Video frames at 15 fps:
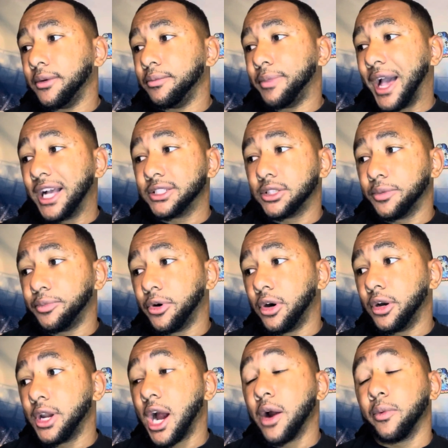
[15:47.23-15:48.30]
pass up
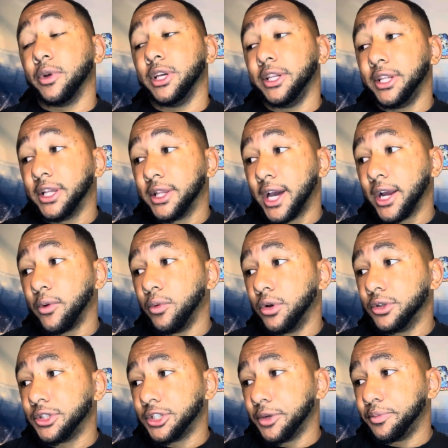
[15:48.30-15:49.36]
on. I really did like Will
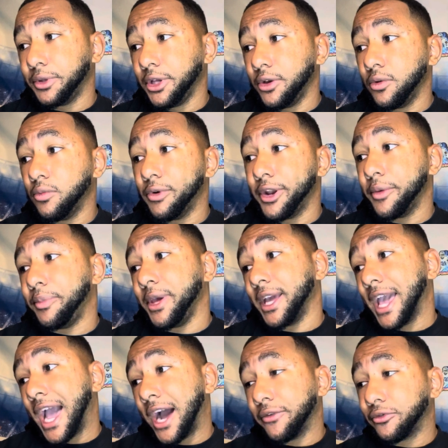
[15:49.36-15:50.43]
Shipley, who went a pick
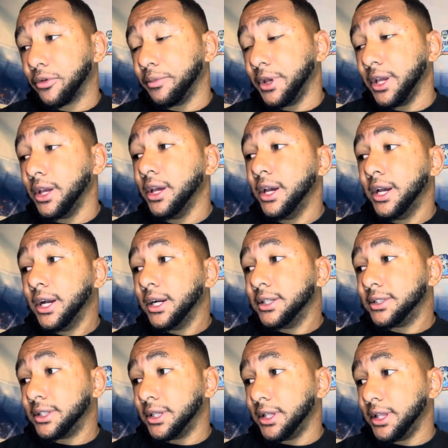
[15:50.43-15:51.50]
after me
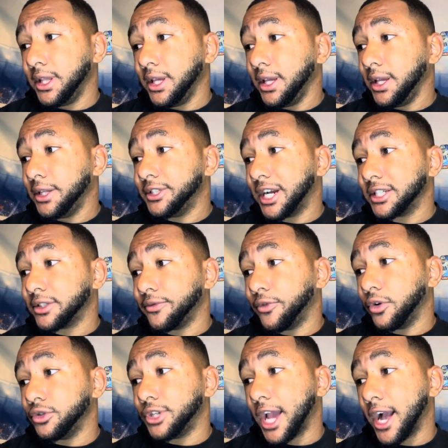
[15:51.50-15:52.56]
to the
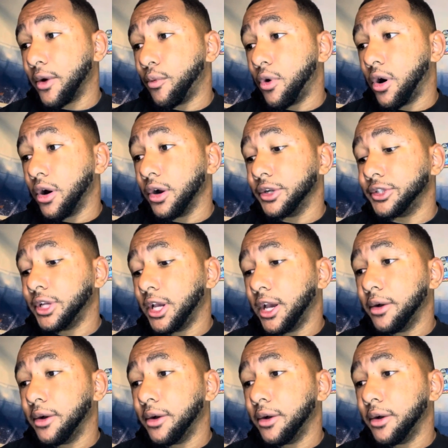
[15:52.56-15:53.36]
Jacksonville Jaguars.